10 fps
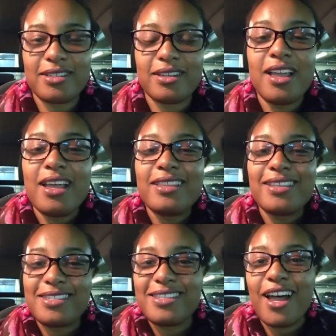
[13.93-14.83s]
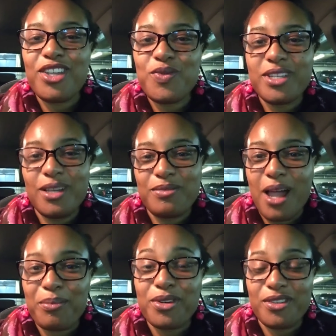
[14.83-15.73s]
And this is how you end up
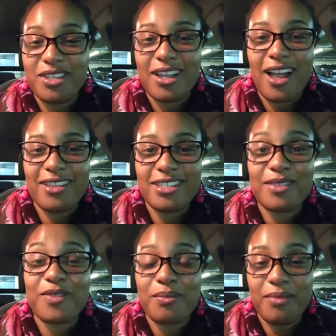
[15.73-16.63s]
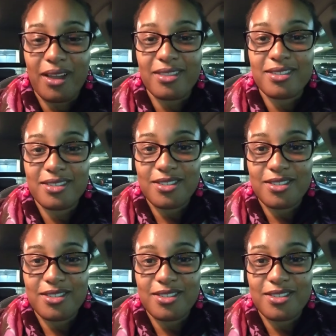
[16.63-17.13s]
not producing content for months.